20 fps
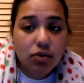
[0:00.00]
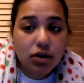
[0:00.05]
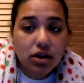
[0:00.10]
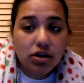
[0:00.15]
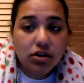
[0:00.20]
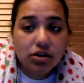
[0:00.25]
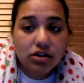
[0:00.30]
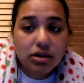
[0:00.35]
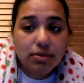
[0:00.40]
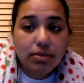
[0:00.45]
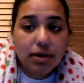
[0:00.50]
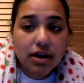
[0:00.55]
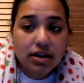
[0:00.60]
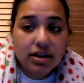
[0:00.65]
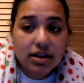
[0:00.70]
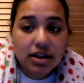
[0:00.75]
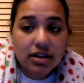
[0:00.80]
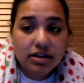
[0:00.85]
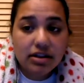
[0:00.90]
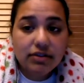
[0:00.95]
we learned about
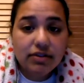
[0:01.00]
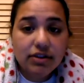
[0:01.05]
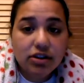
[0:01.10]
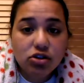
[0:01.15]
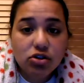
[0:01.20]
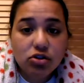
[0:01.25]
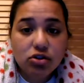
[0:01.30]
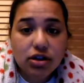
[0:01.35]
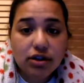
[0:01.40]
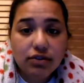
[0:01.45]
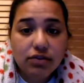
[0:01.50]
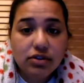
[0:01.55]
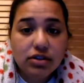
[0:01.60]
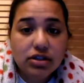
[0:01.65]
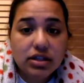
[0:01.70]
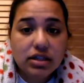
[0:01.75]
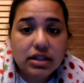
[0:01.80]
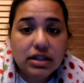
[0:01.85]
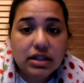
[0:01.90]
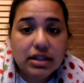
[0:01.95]
the individual
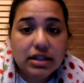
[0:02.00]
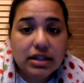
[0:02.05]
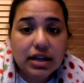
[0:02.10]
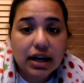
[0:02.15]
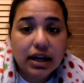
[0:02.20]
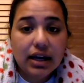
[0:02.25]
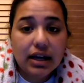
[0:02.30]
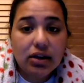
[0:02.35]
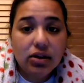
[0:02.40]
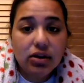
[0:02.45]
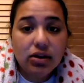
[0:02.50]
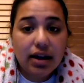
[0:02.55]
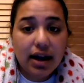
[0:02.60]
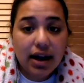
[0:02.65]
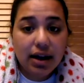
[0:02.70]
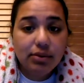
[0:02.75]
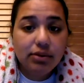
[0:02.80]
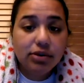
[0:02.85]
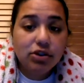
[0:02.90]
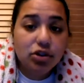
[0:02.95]
differences in second
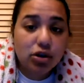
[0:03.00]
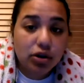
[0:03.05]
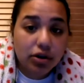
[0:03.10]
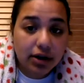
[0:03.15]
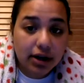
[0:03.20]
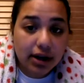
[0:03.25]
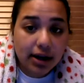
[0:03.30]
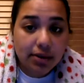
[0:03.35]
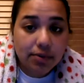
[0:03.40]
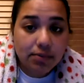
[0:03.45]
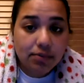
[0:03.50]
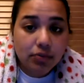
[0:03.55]
language learning.